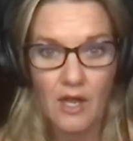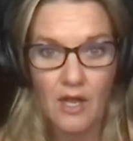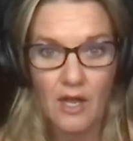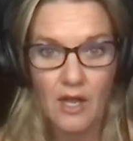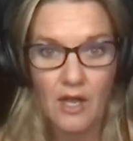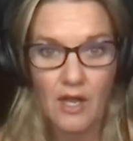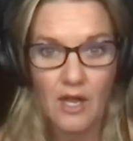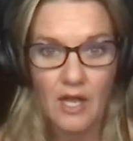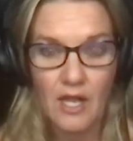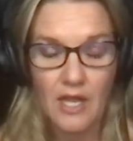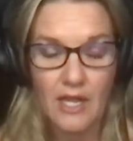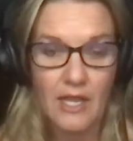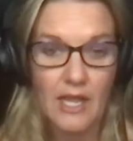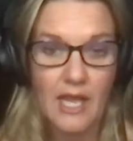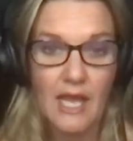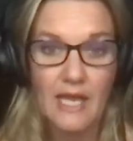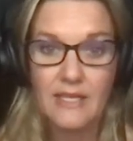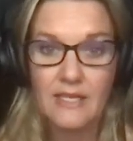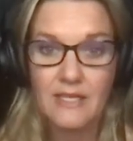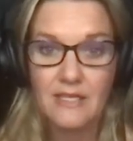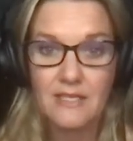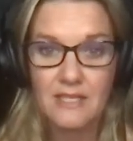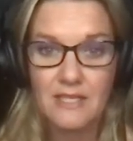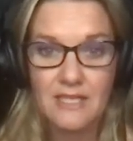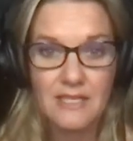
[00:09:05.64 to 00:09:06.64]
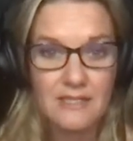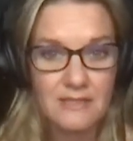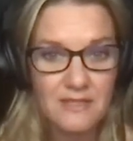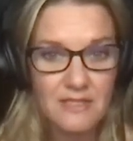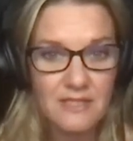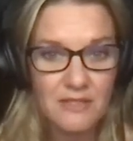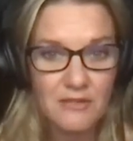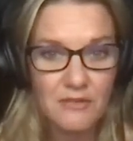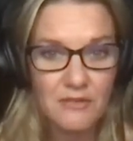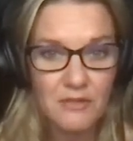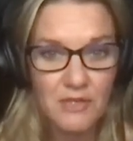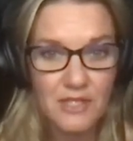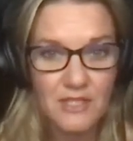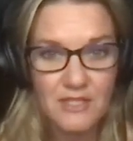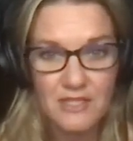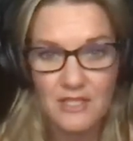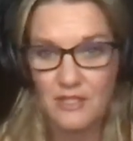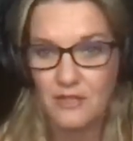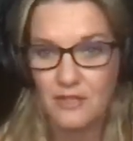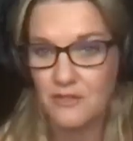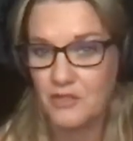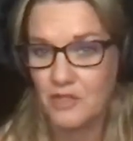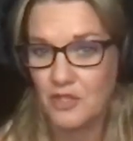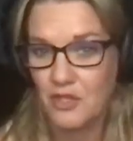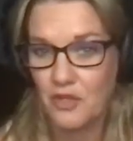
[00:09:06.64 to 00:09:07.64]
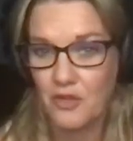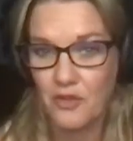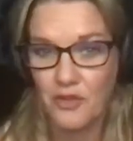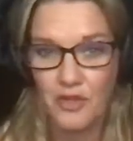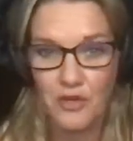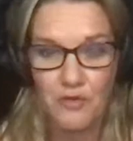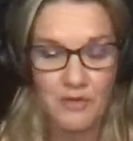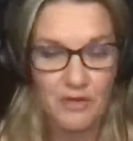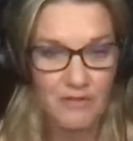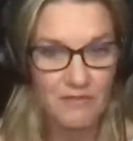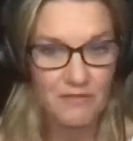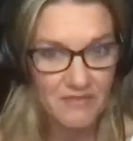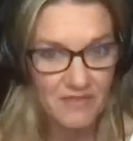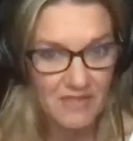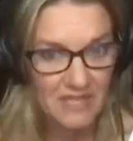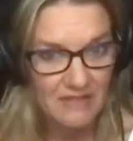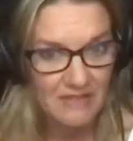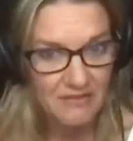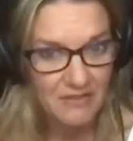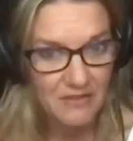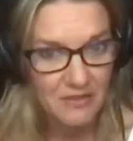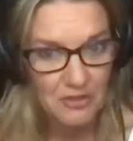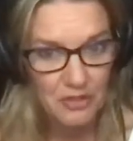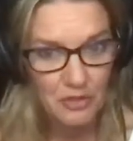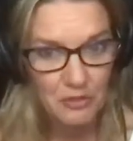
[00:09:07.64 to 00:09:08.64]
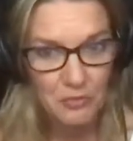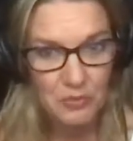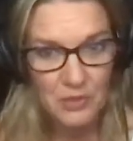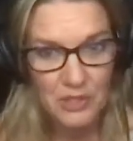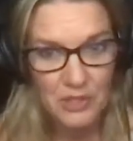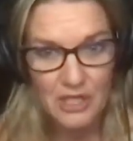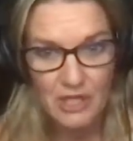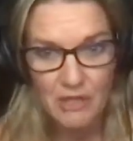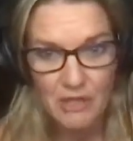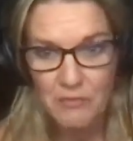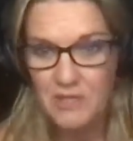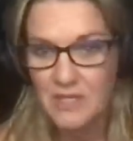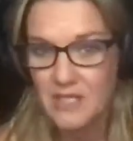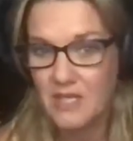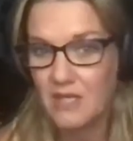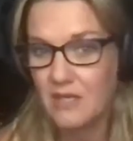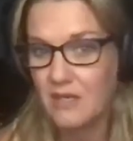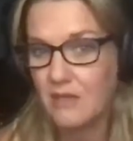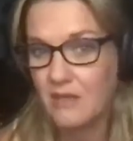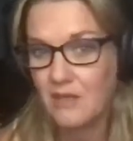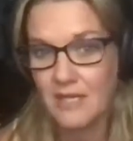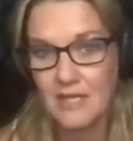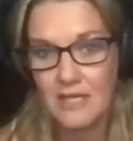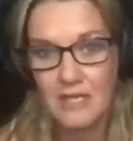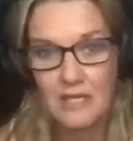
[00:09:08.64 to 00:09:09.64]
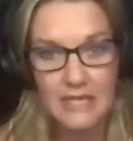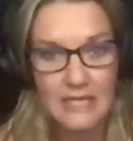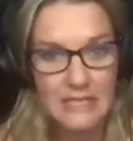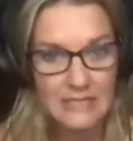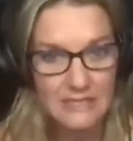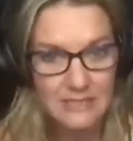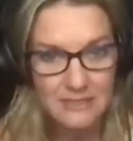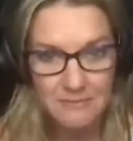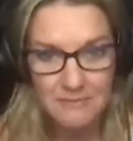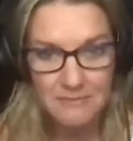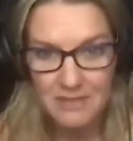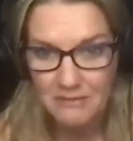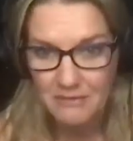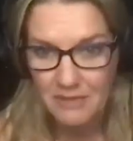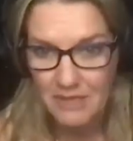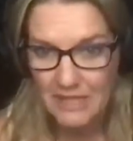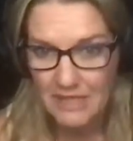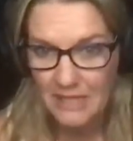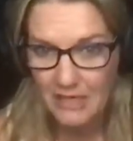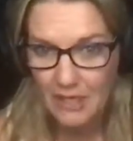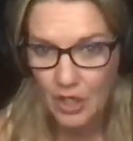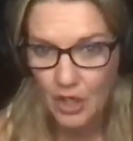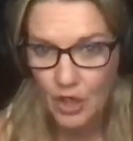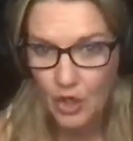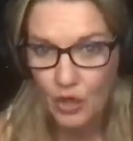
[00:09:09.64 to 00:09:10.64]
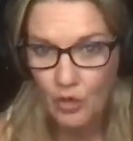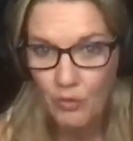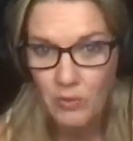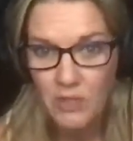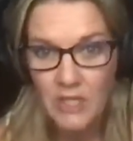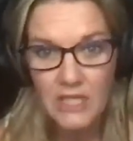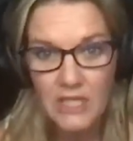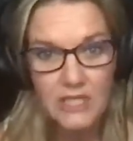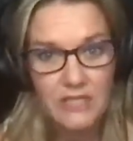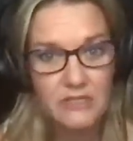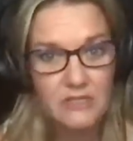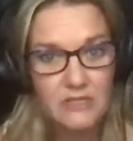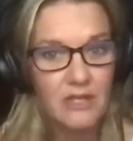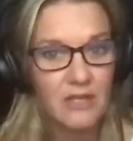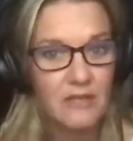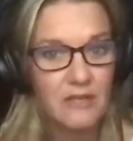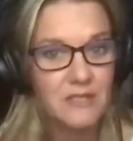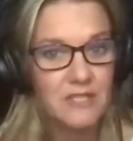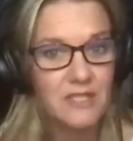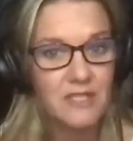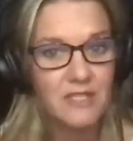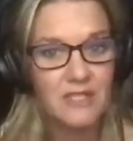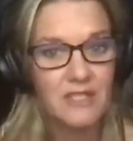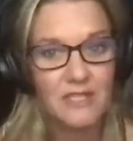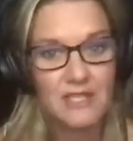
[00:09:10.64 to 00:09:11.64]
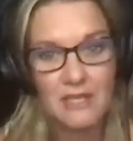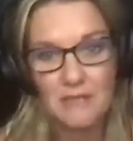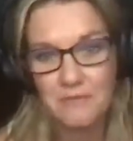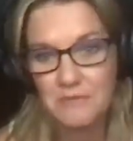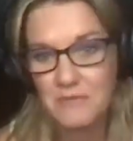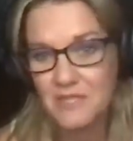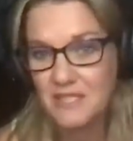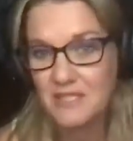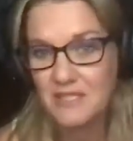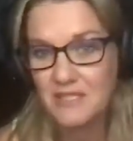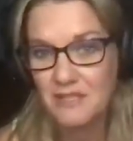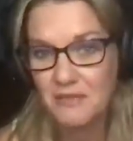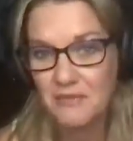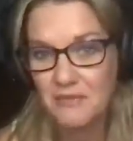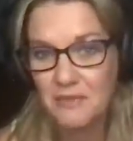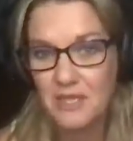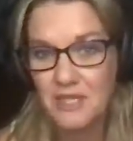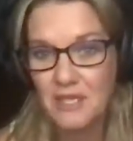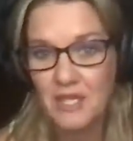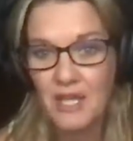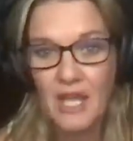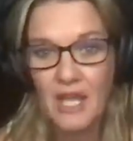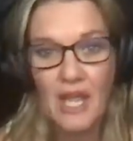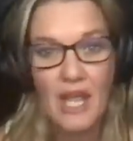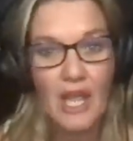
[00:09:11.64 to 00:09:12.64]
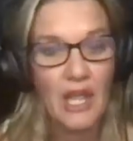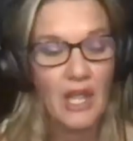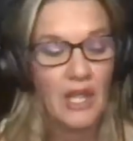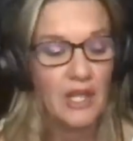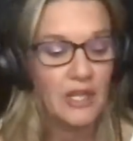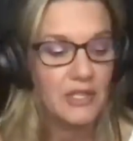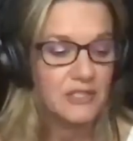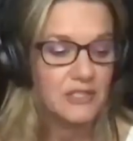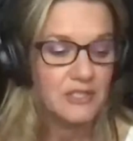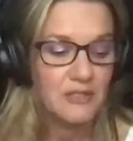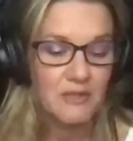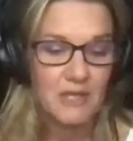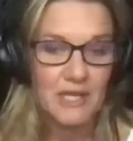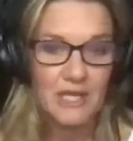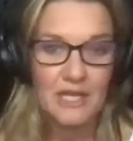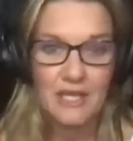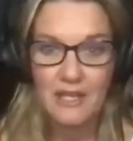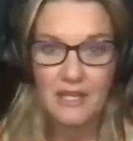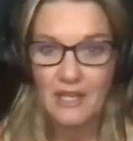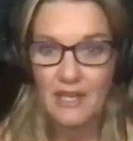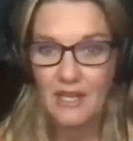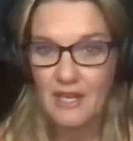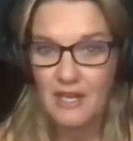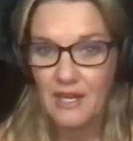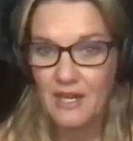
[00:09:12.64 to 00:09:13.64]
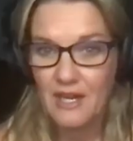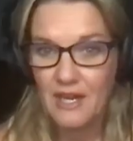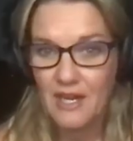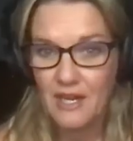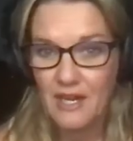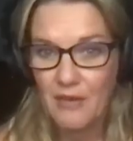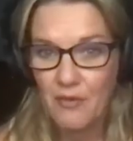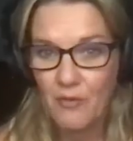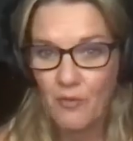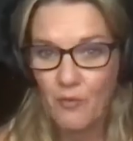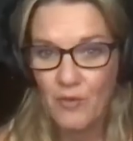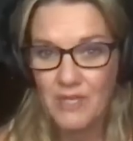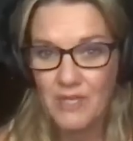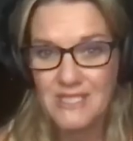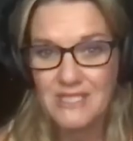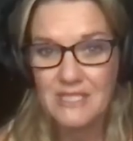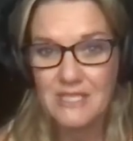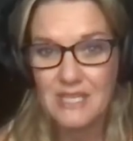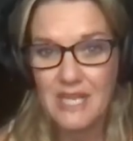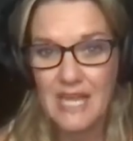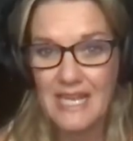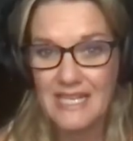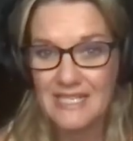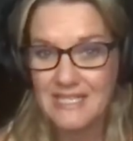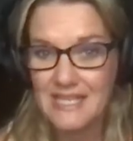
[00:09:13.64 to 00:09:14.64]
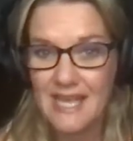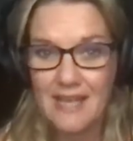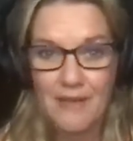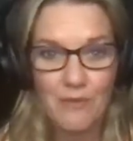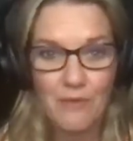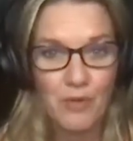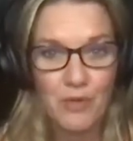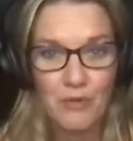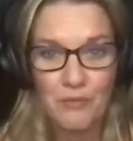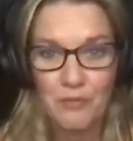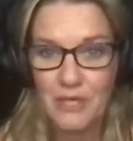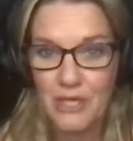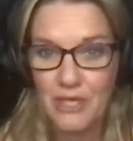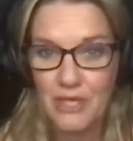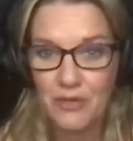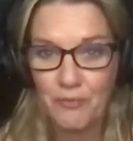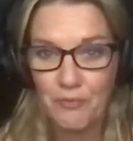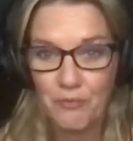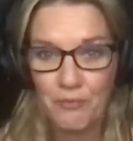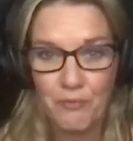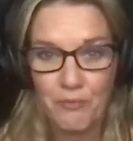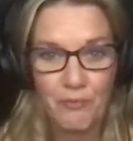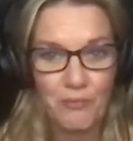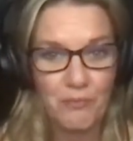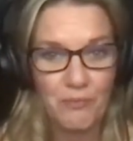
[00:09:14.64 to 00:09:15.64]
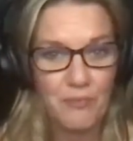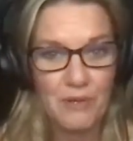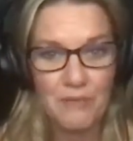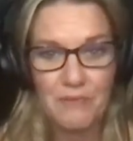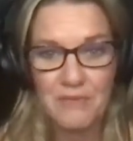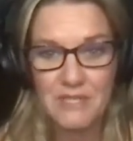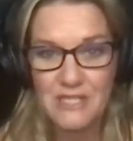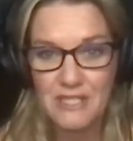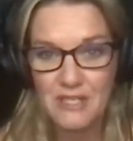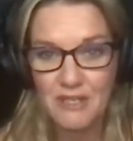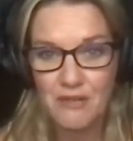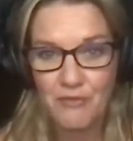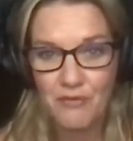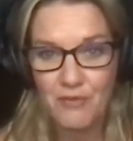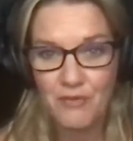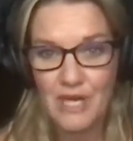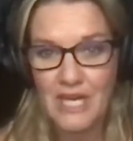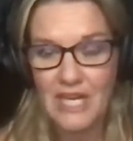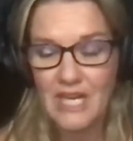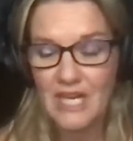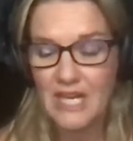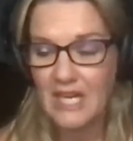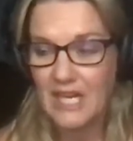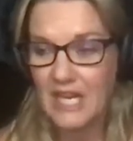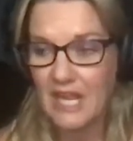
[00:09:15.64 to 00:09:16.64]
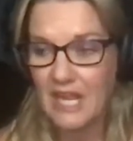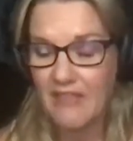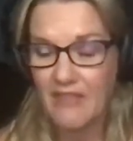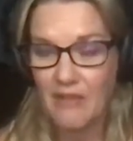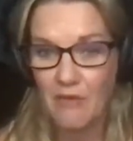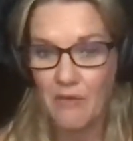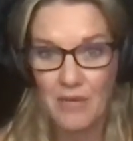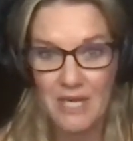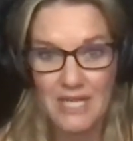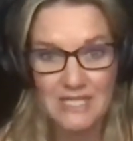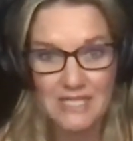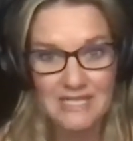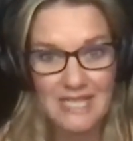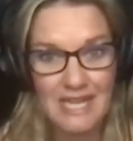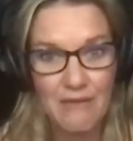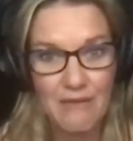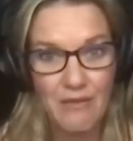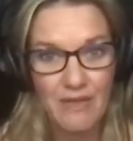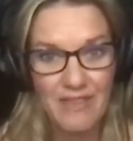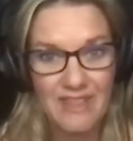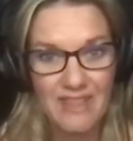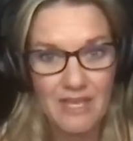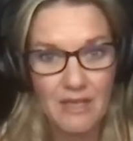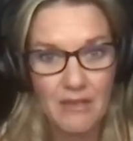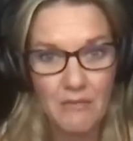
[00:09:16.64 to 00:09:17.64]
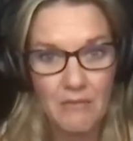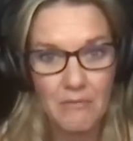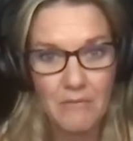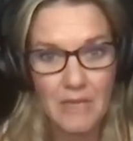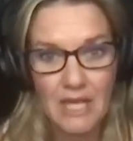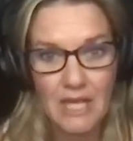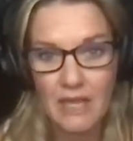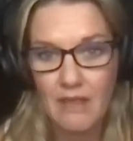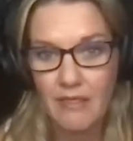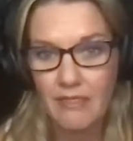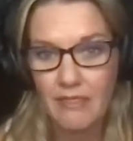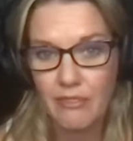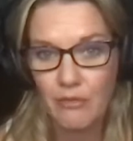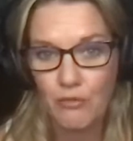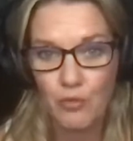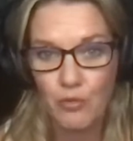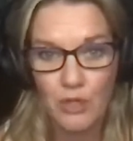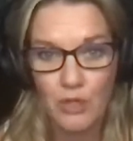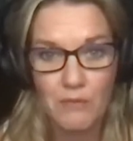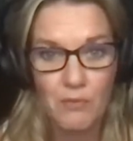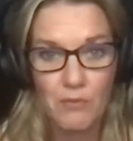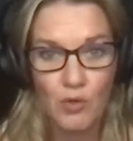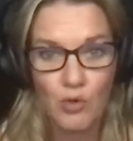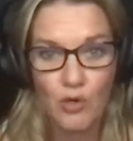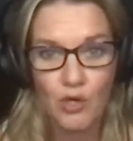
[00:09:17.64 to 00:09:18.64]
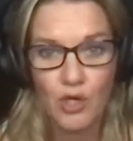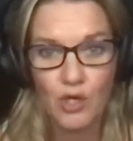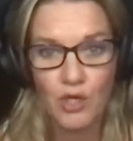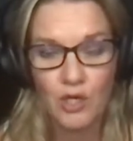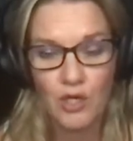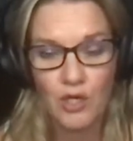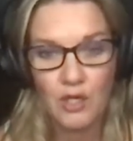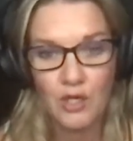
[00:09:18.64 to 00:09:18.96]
I hadn't eaten because I usually go there around 5:30 p.m. and then I'll like eat something when I get home. So I was on an empty stomach. So I had 1 beer by myself writing, and then when I sat with him, I had 3 more.